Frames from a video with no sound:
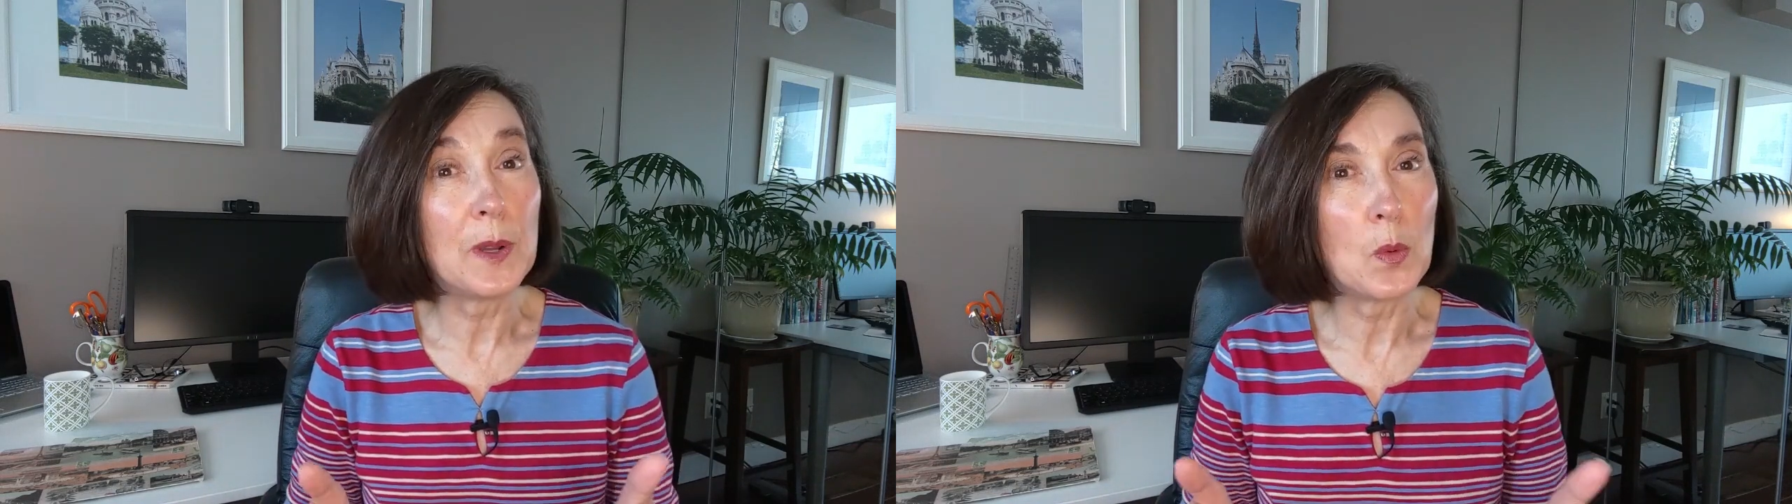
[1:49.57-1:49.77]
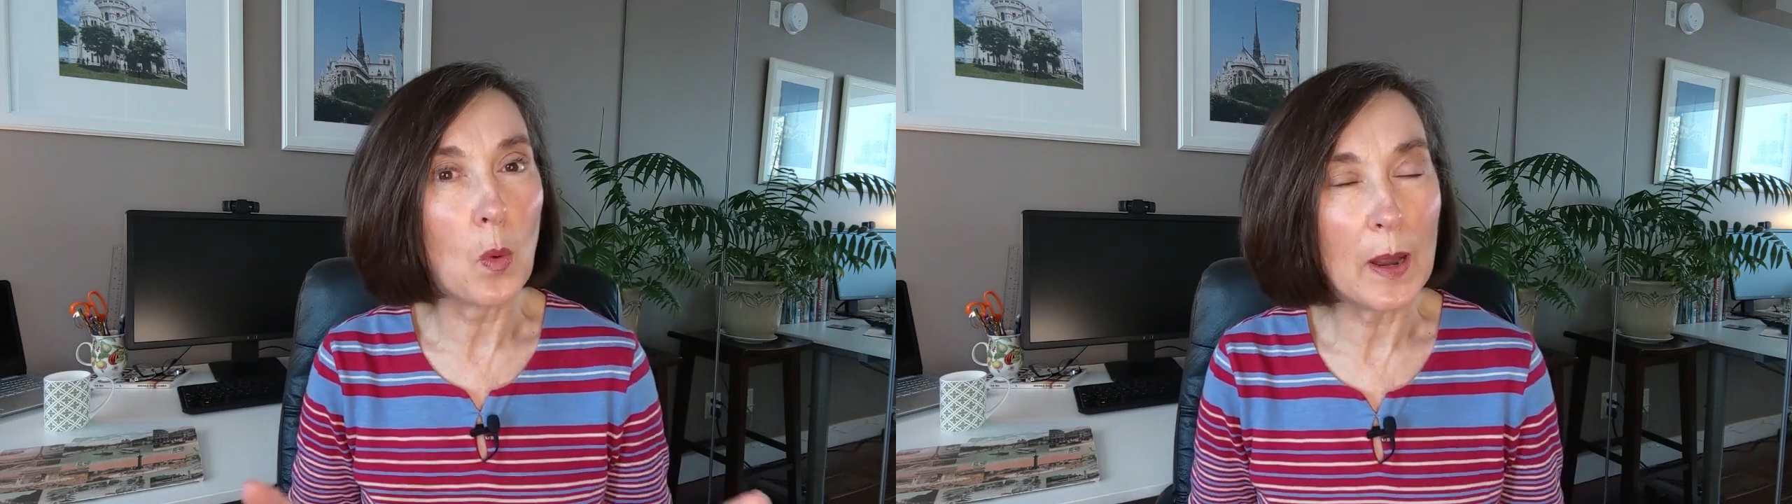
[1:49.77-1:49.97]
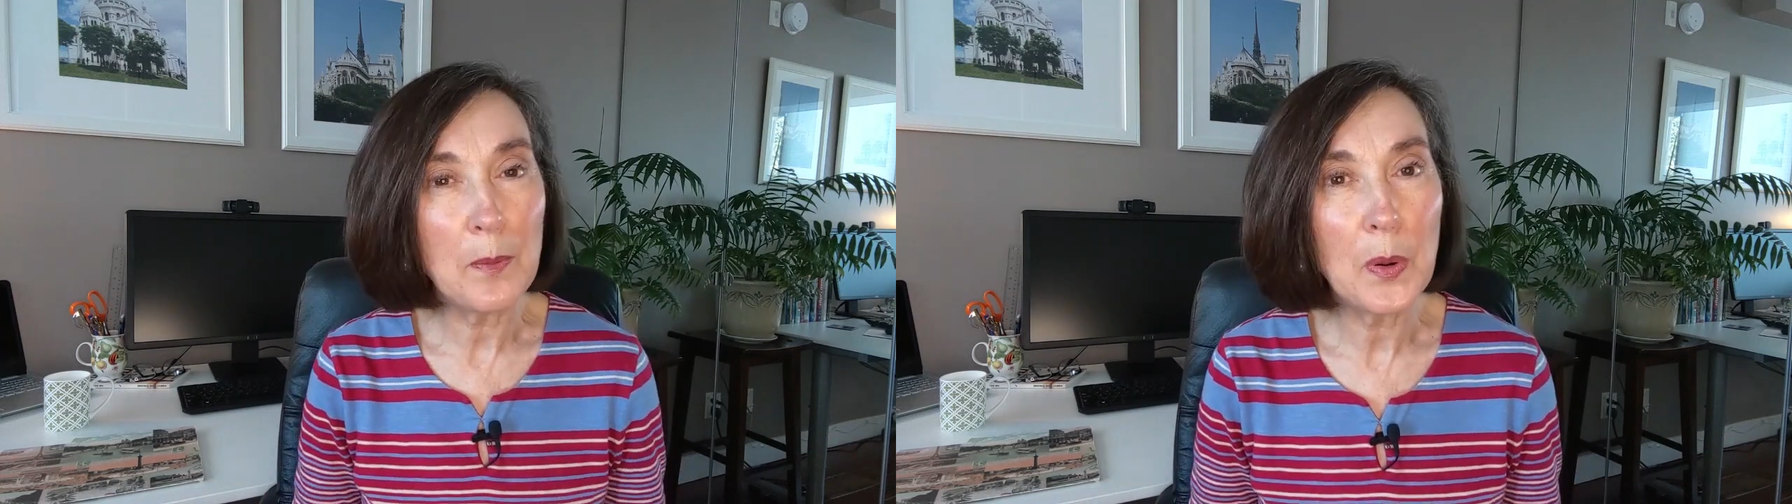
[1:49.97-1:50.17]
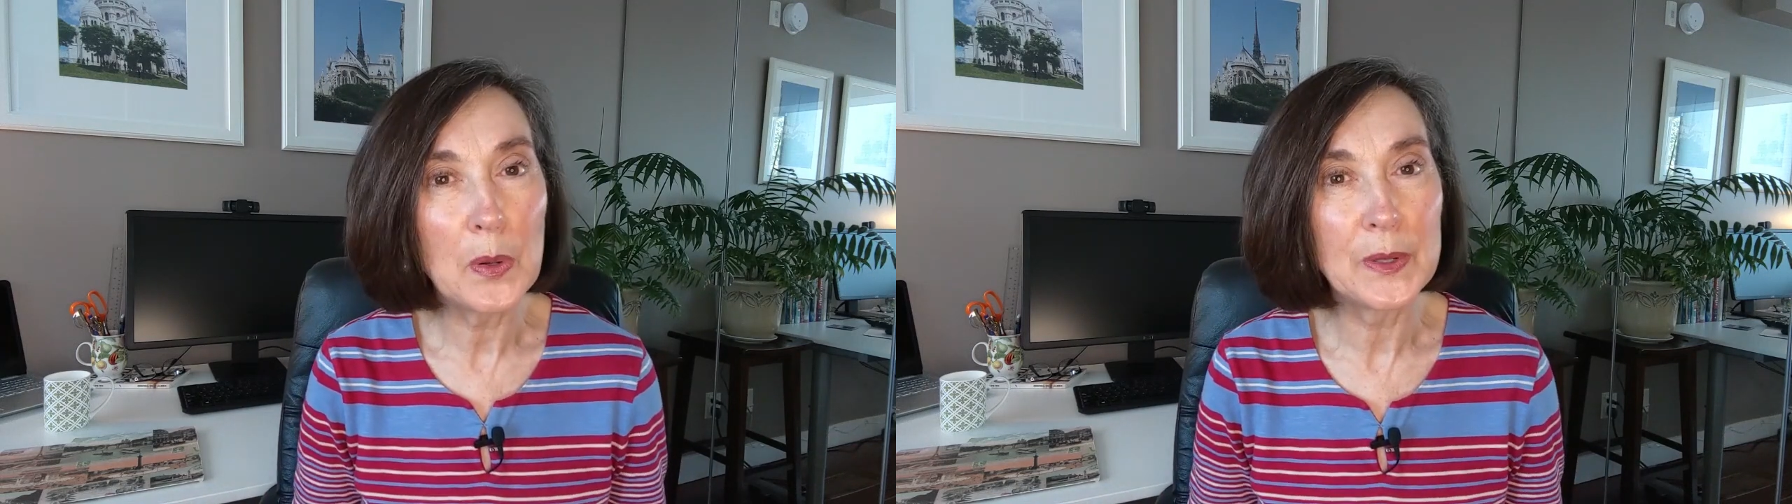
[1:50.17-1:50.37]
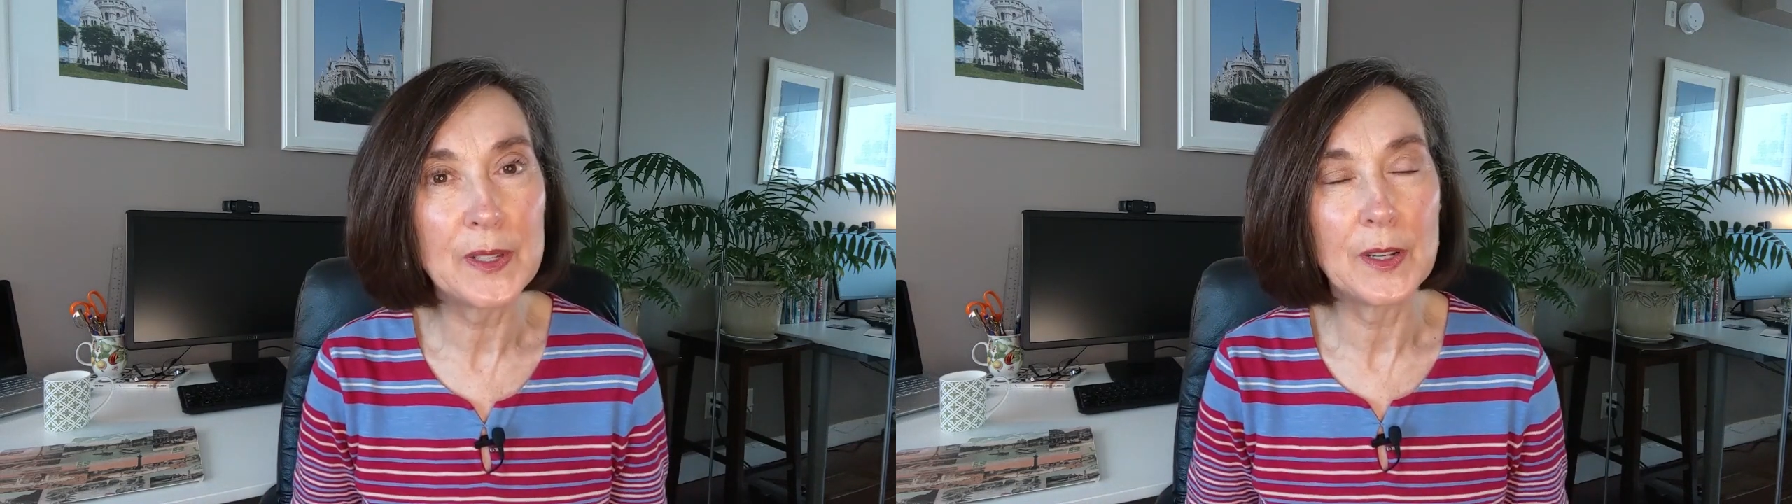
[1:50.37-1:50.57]
be one
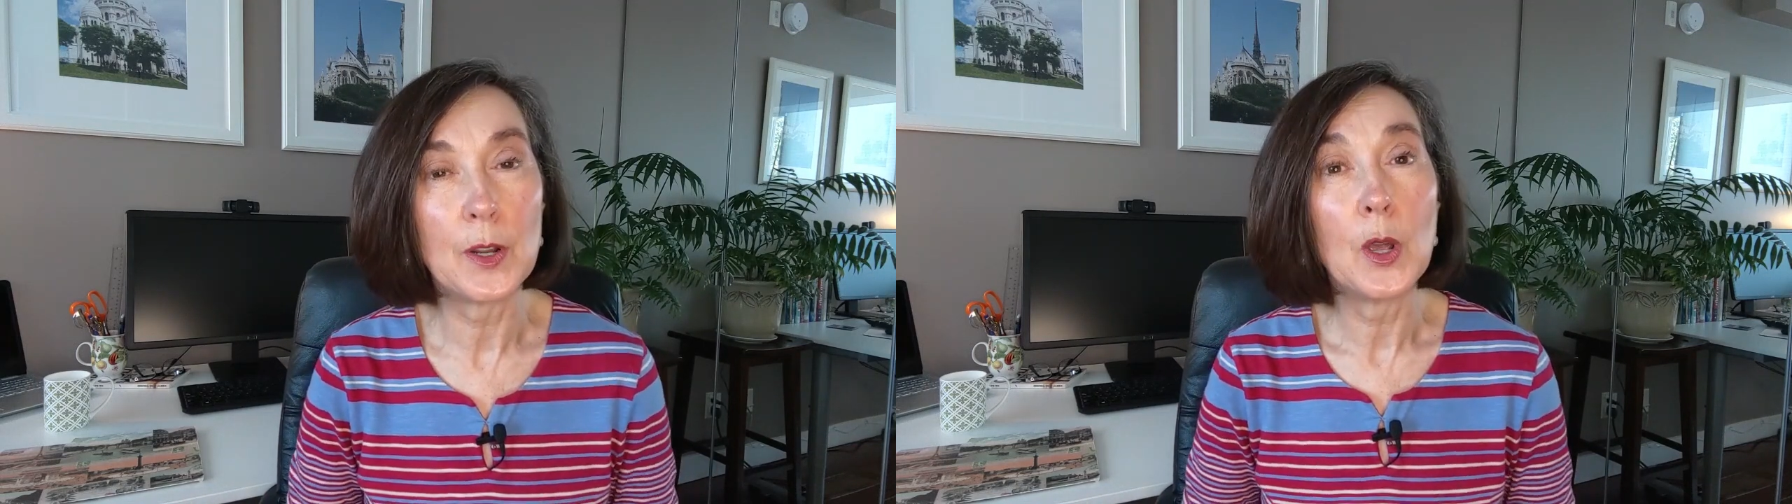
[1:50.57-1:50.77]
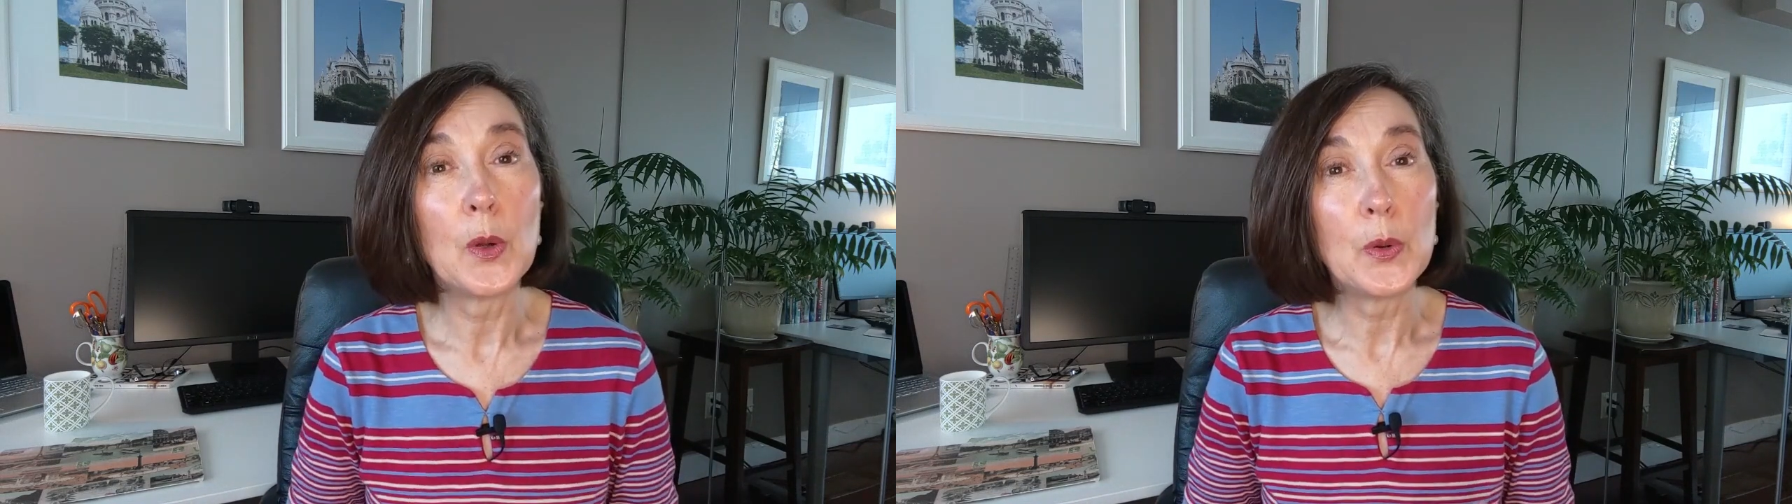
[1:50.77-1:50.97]
person